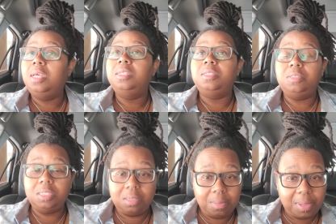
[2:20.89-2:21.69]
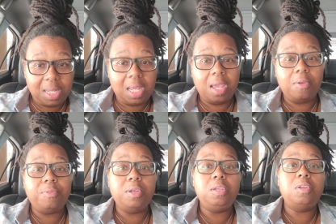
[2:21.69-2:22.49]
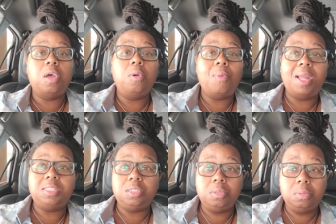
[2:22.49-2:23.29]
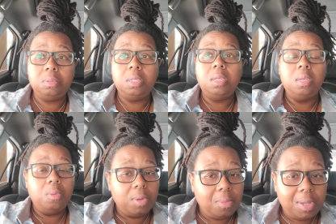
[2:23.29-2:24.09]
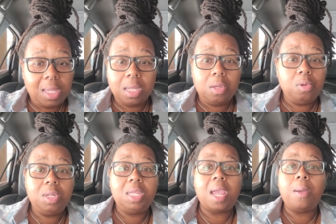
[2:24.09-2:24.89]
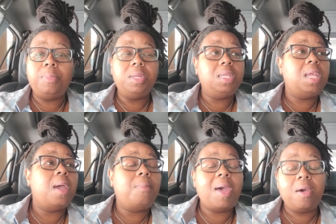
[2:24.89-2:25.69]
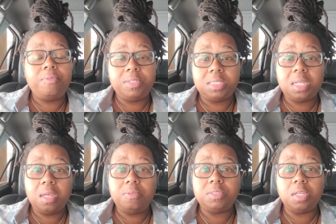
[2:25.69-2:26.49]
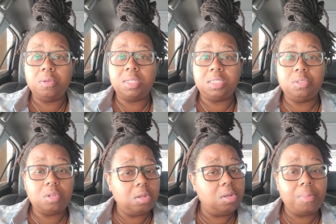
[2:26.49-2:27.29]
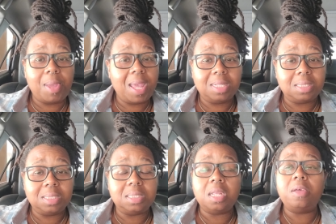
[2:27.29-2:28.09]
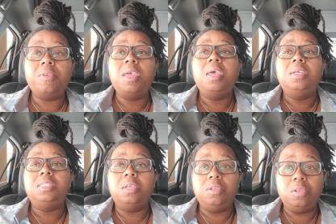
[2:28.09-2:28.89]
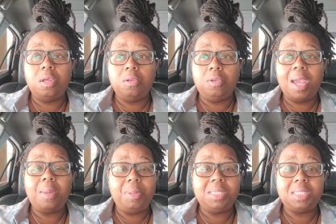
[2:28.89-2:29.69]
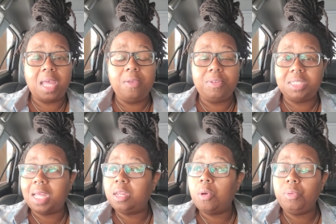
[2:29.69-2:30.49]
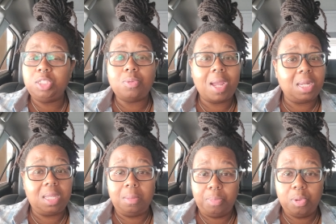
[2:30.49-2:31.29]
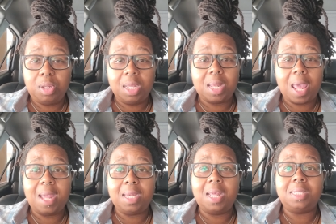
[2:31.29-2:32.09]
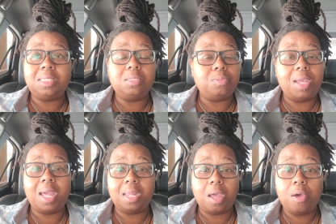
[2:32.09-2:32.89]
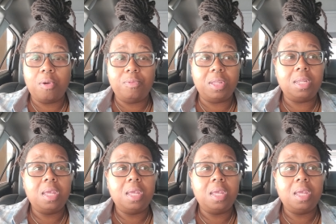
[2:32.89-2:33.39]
So, just be careful, you know, watch you wee wee and cootie y'all put in your mouth and stuff. So, because, you know, you can pass this stuff. So, you know, you got to be safe. Because I know we trying to get booty a lot now since we out of COVID.